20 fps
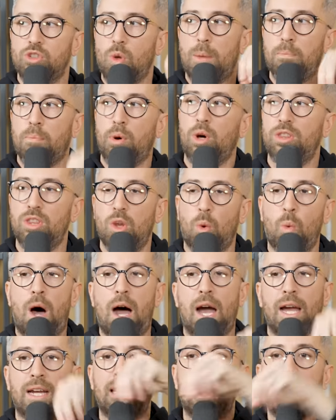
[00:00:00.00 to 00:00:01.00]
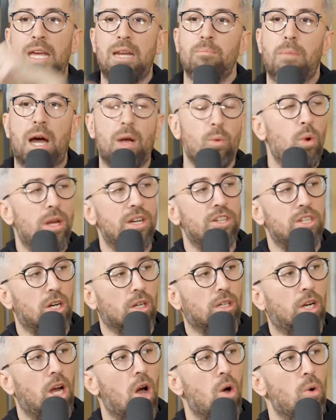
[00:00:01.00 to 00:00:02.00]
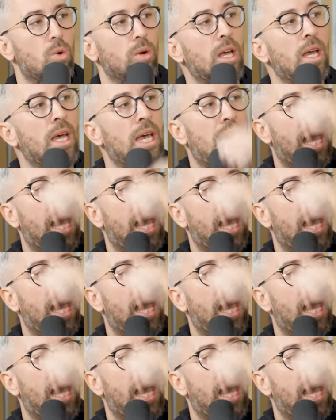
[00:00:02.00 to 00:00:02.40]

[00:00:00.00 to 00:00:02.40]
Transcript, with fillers: So I put the wine in my winter coat,